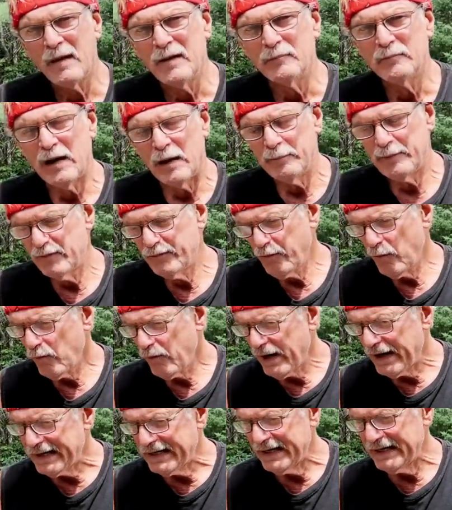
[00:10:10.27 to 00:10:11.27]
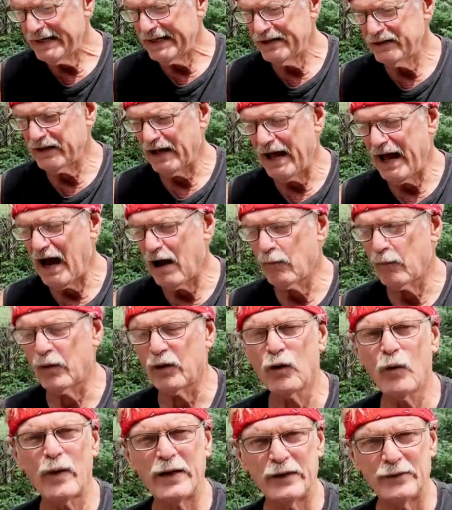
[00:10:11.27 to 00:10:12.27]
But before I get into how we're
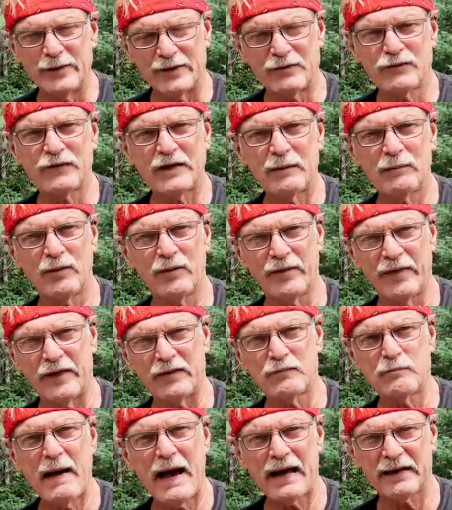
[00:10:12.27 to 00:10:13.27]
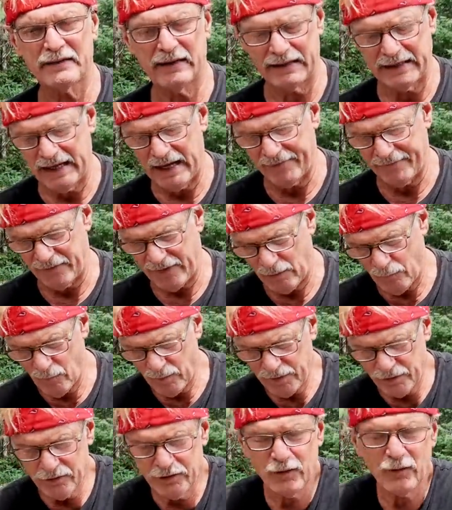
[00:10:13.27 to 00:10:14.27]
going to assemble this back together, I
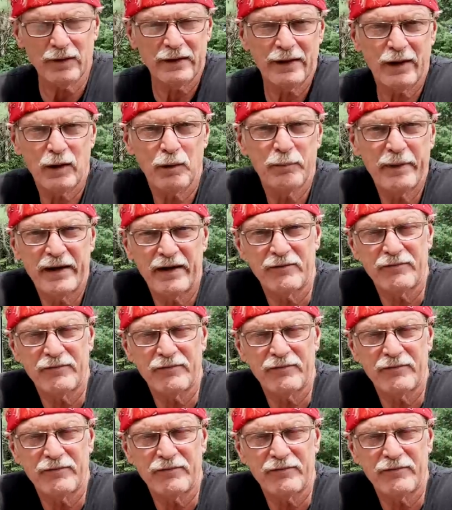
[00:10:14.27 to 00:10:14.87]
want to do a little bit of